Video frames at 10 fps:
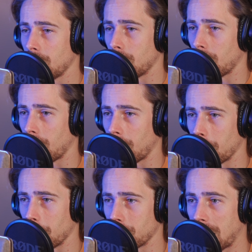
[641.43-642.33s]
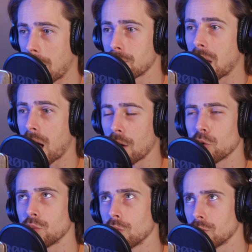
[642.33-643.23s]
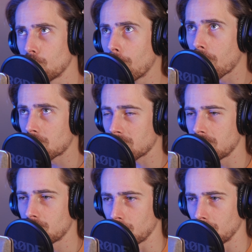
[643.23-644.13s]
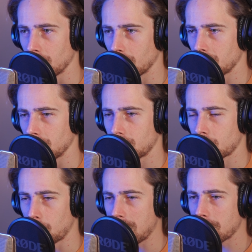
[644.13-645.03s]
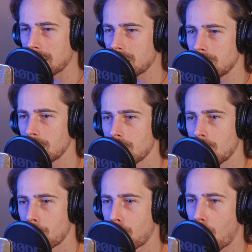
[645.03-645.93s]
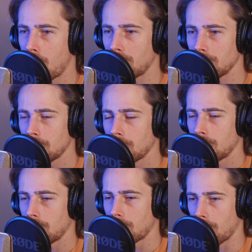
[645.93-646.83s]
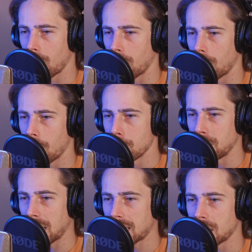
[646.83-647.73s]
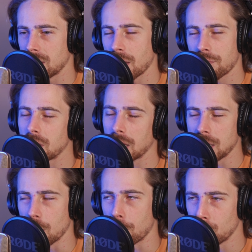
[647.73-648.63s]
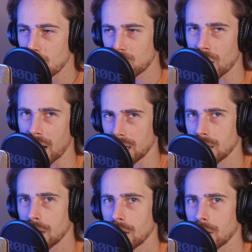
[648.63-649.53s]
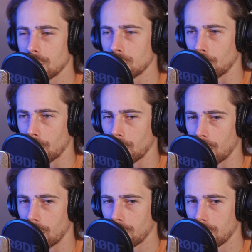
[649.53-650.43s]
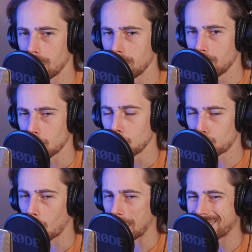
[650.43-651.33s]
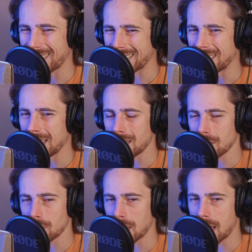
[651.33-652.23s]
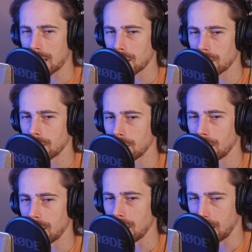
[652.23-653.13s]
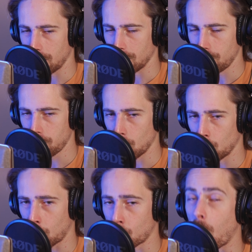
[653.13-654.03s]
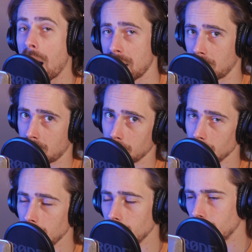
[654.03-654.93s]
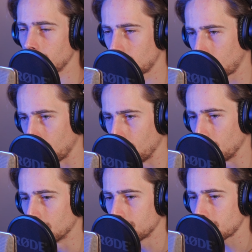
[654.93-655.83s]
Um, I'm not too much into the the screaming part, uh, but I can definitely appreciate the control and technique that it requires to